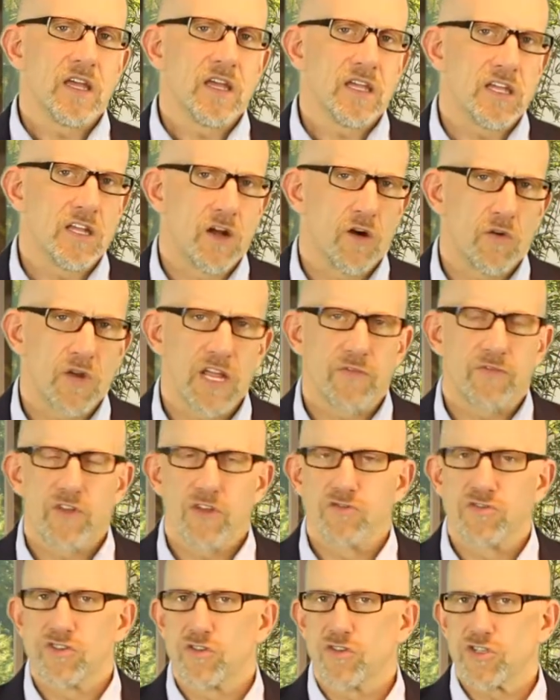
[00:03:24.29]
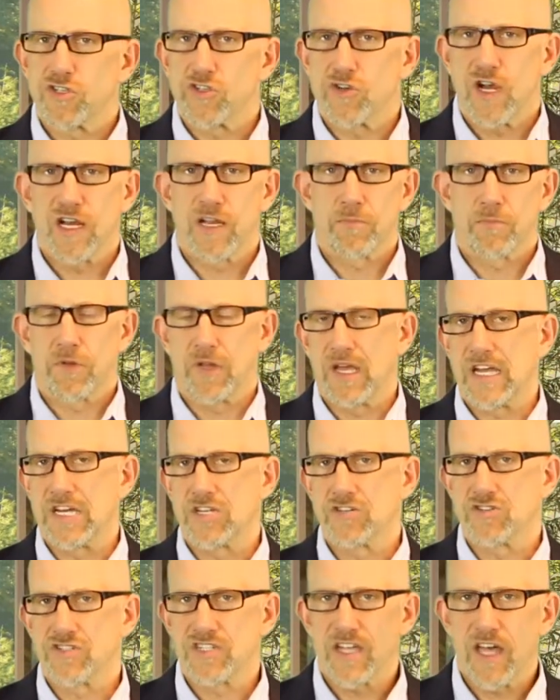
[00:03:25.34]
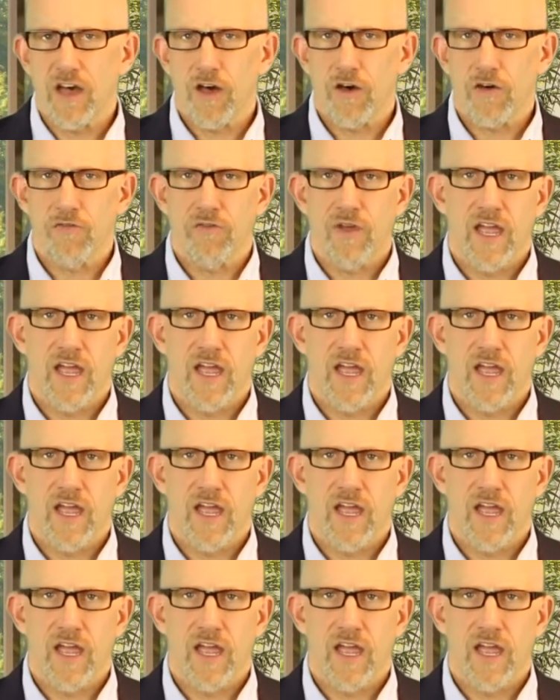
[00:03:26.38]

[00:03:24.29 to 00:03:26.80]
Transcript: You know, if you do the training plan yourself